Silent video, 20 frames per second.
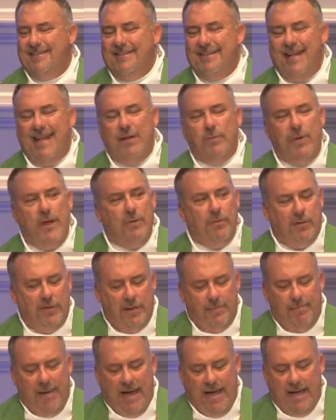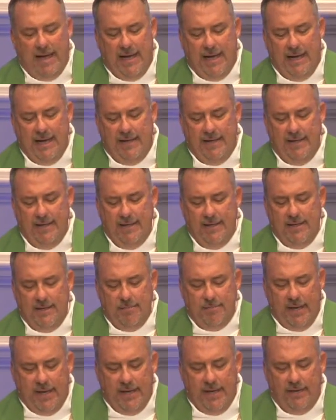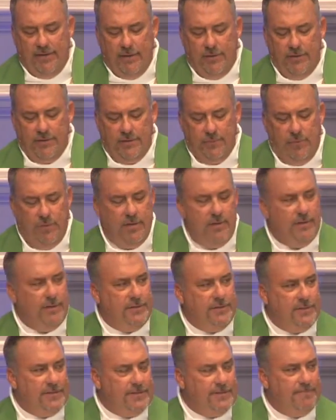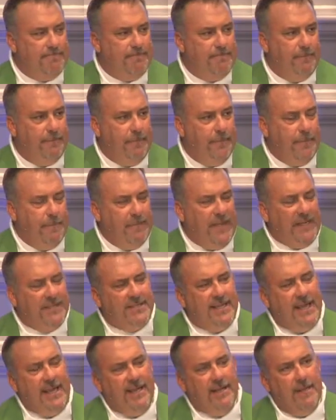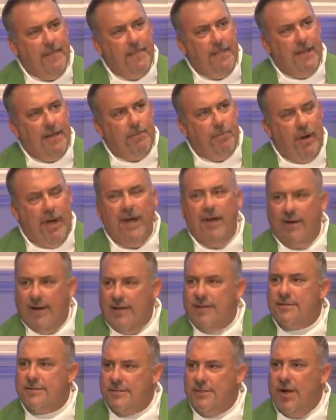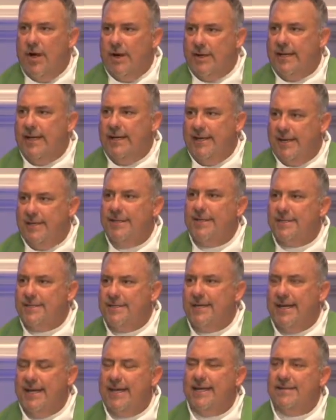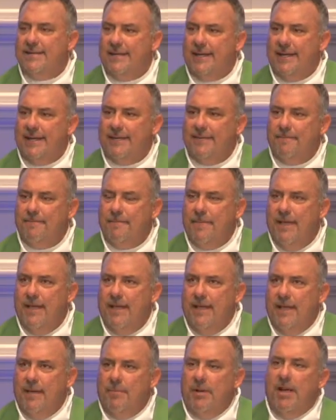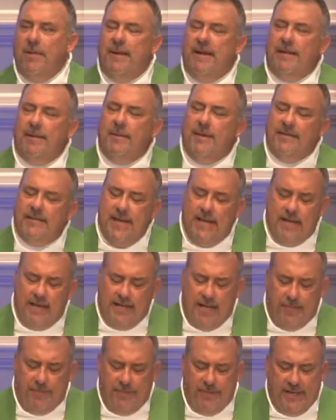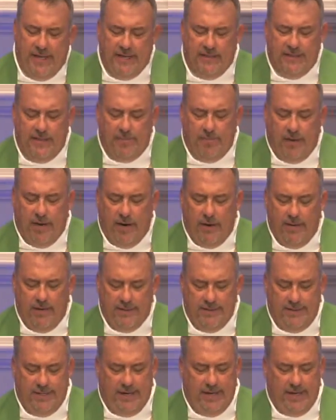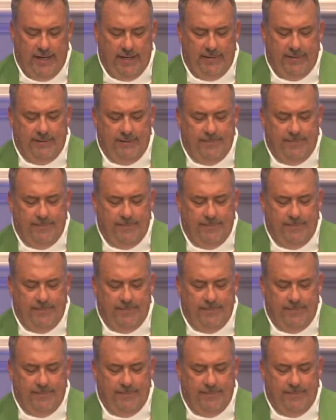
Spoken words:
And we will abide by those words. You see, prayer is talking and listening, isn't it? But let me tell you a couple things that prayer is not.